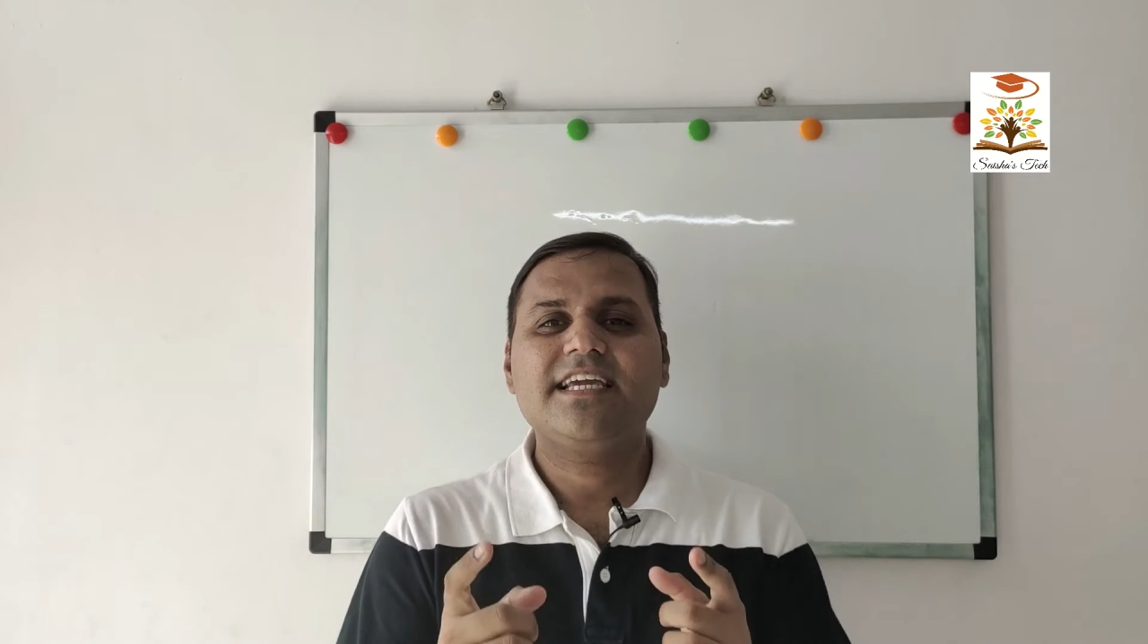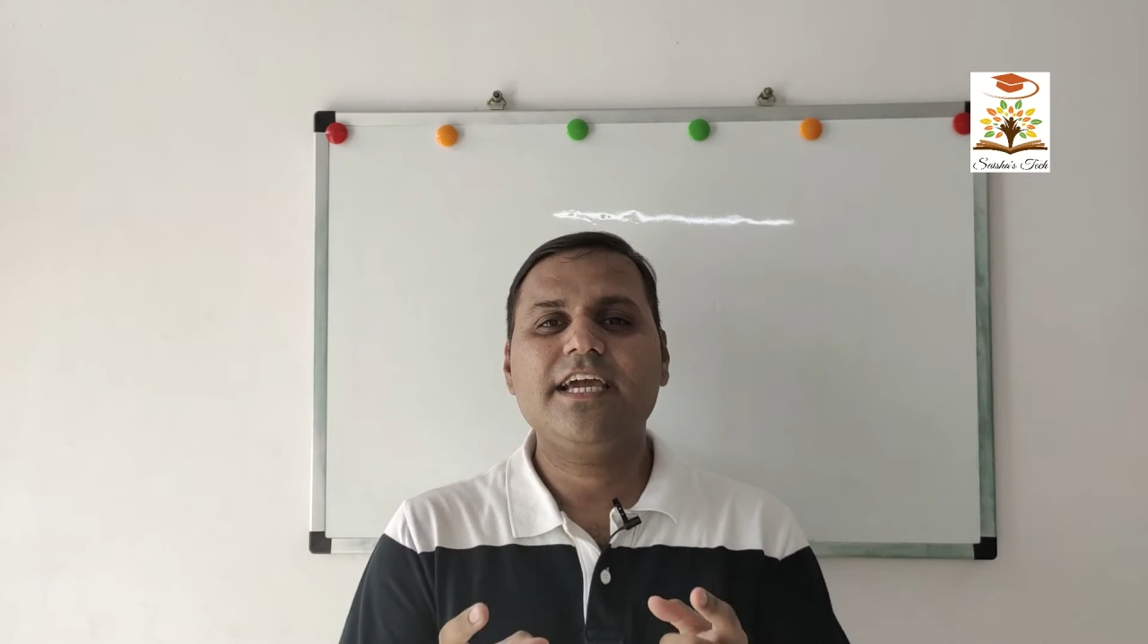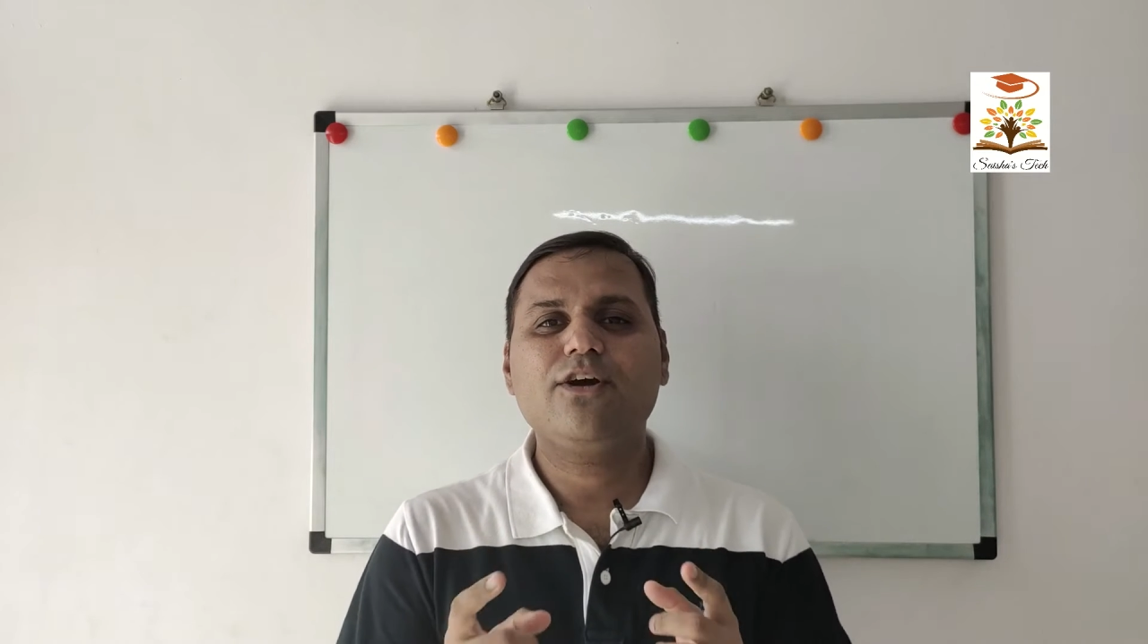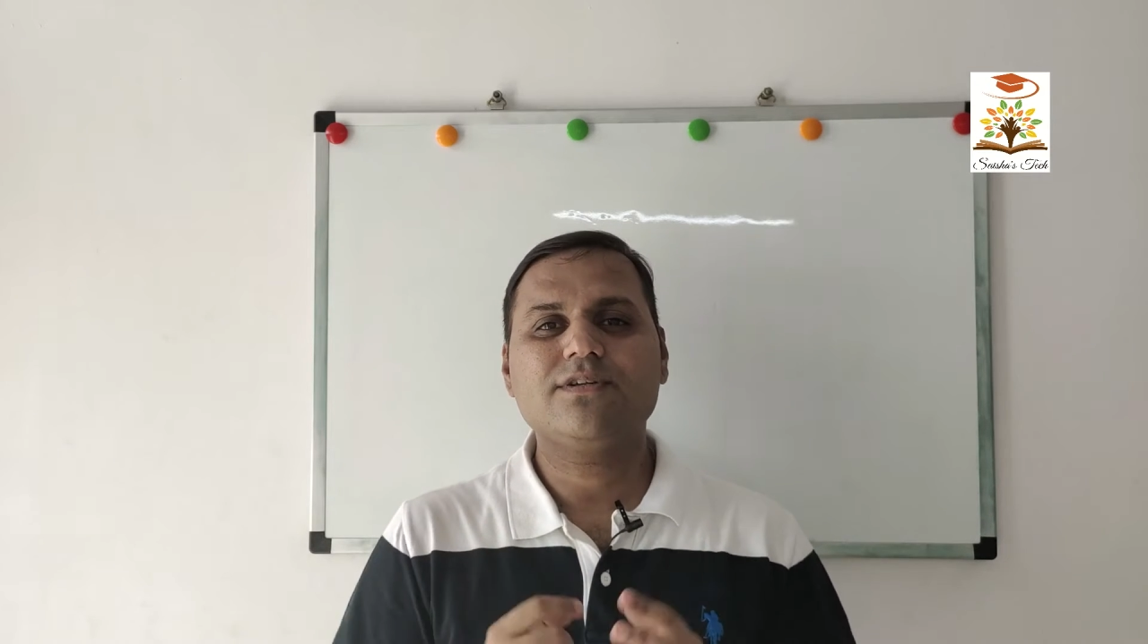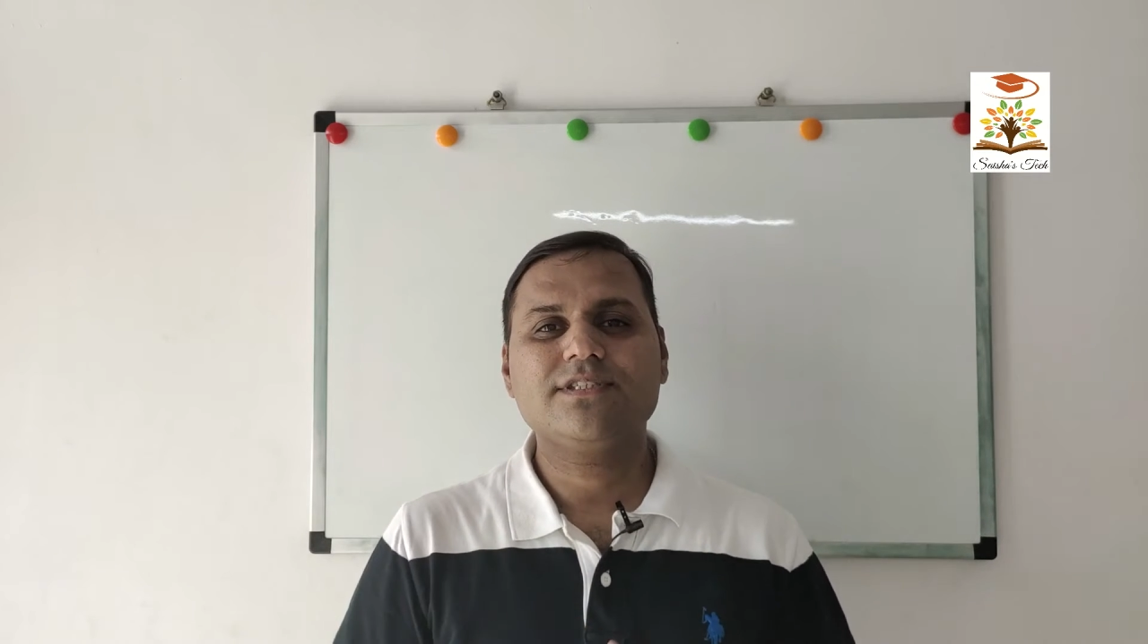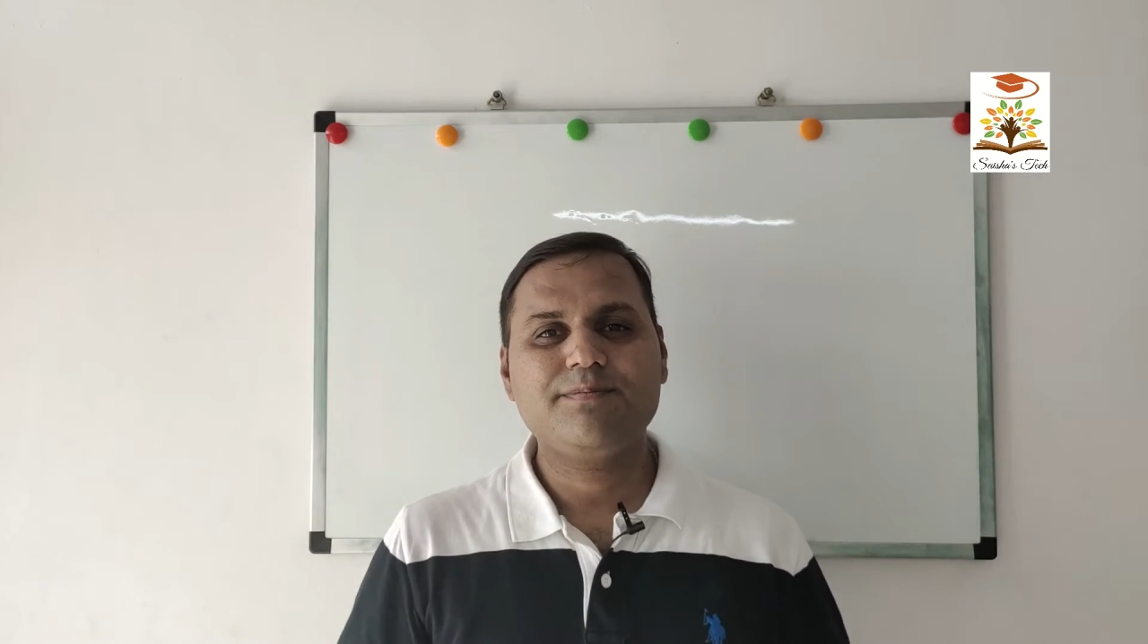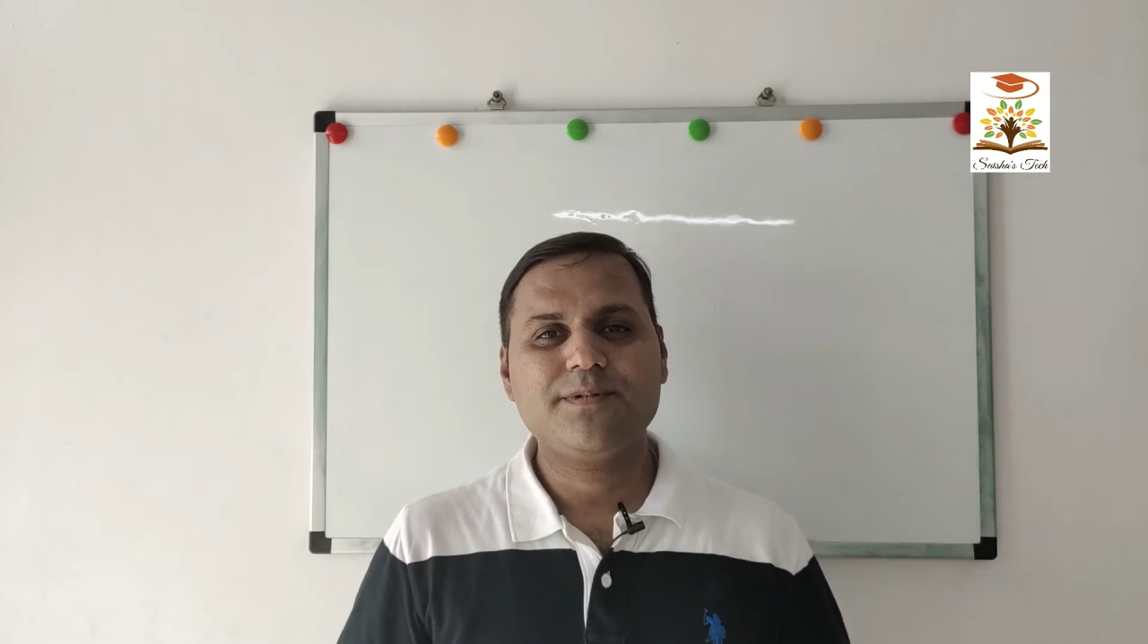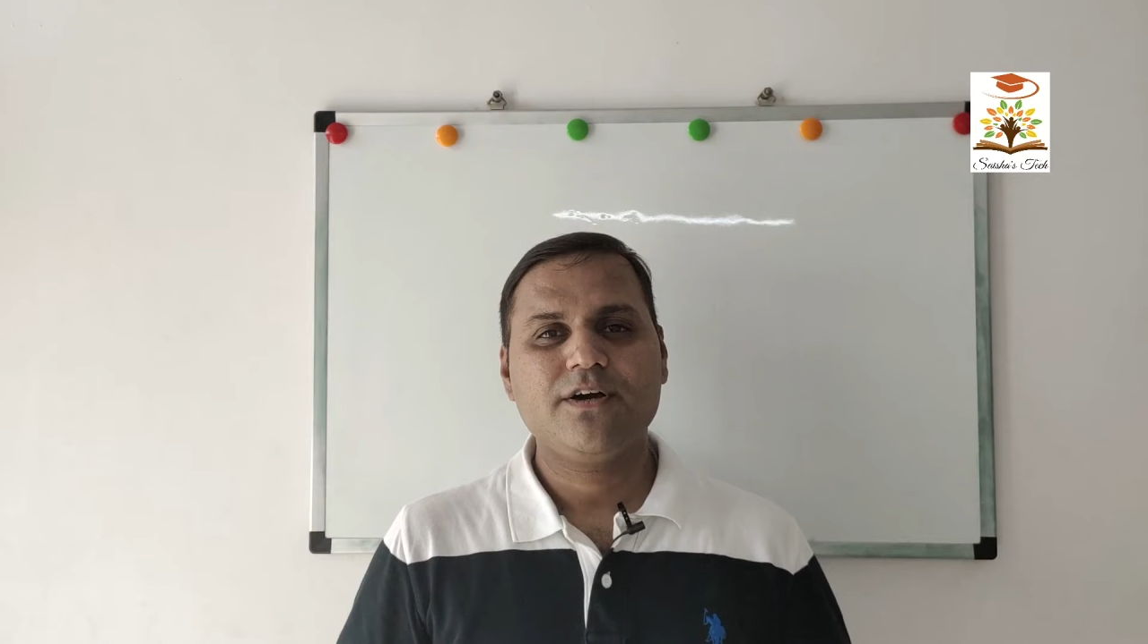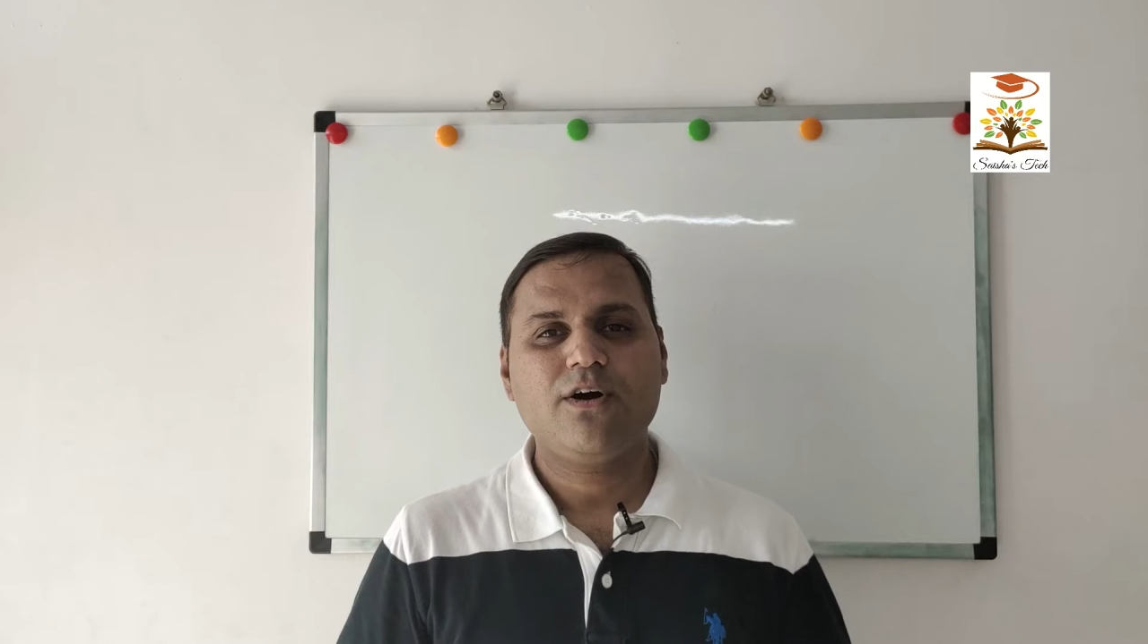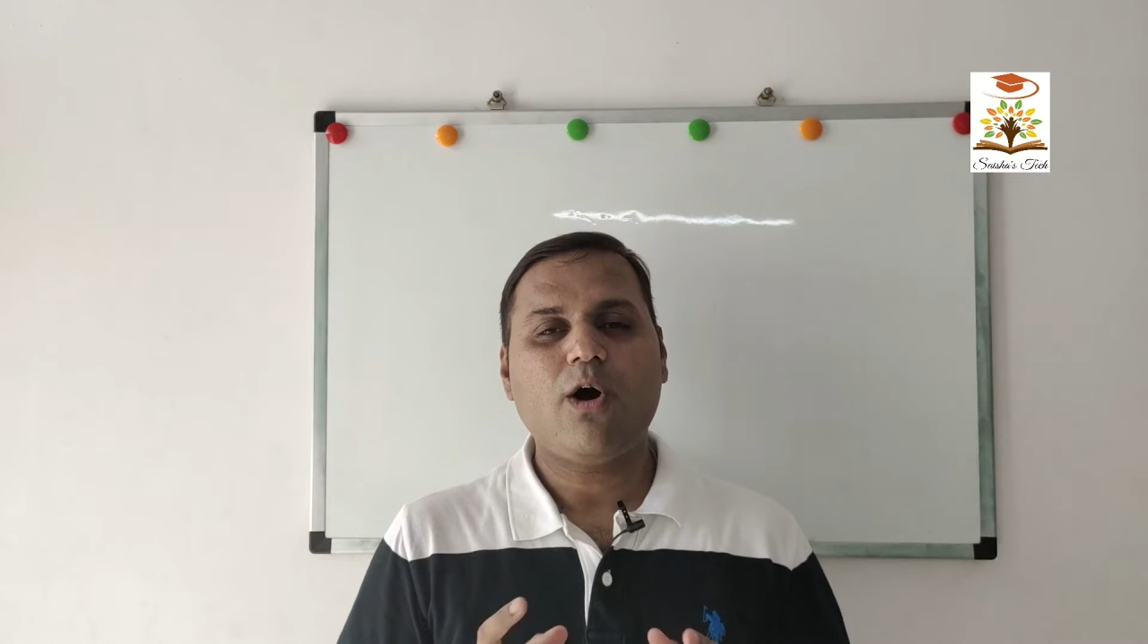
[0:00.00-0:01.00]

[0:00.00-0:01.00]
key concept